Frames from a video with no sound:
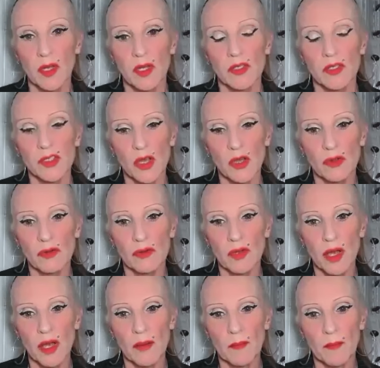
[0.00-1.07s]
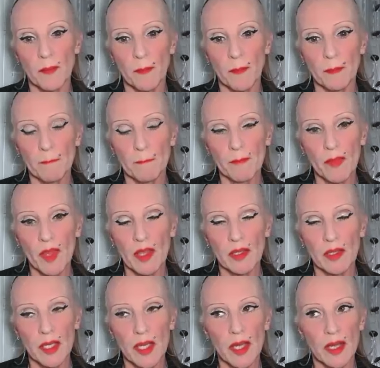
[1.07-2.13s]
So um,
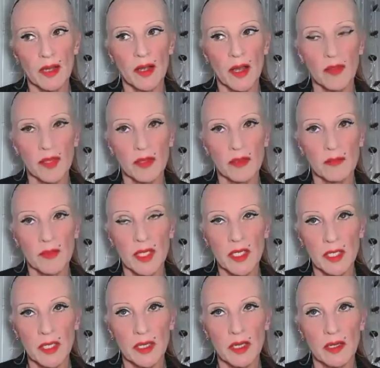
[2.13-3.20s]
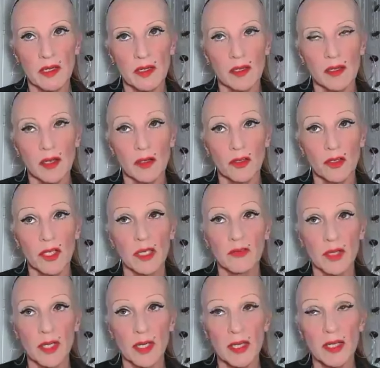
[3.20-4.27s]
yeah, I think the media are looking
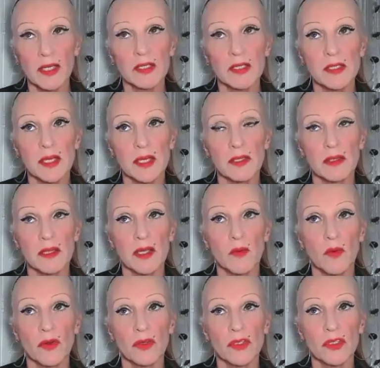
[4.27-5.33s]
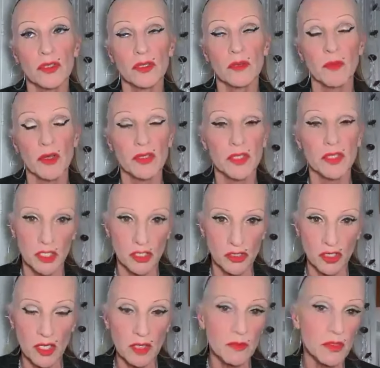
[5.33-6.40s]
for clicks. They they want the most
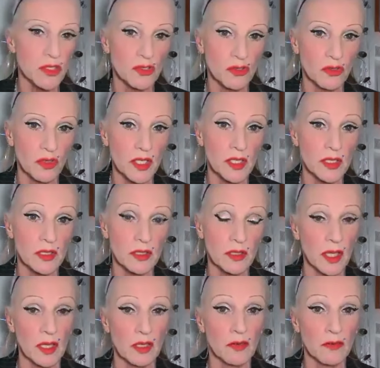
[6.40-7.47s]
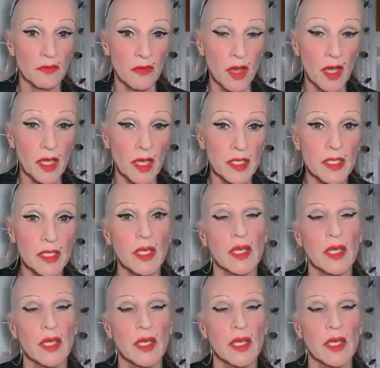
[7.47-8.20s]
extreme stories they can find.